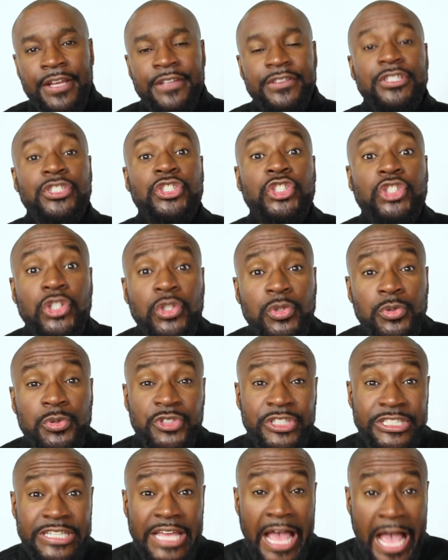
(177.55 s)
to choose
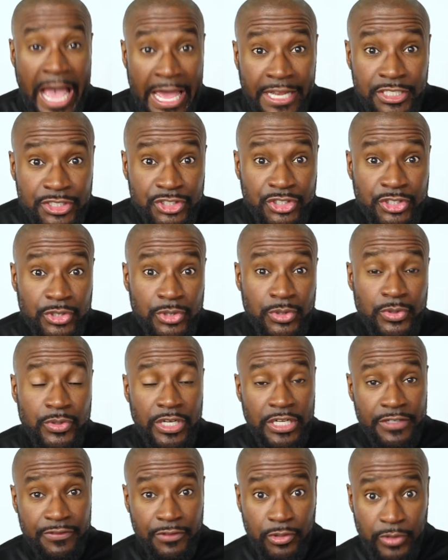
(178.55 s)
the attitude
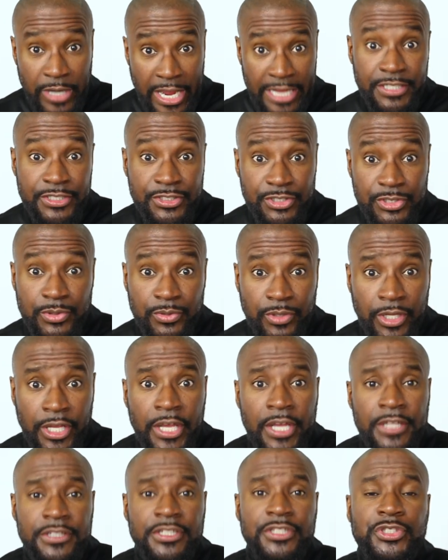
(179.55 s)
of gratitude,
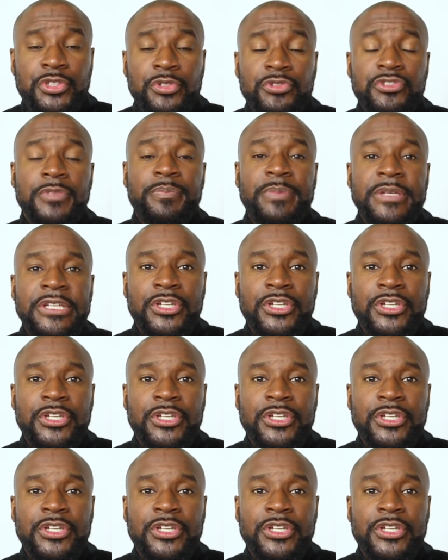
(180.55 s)
to choose to be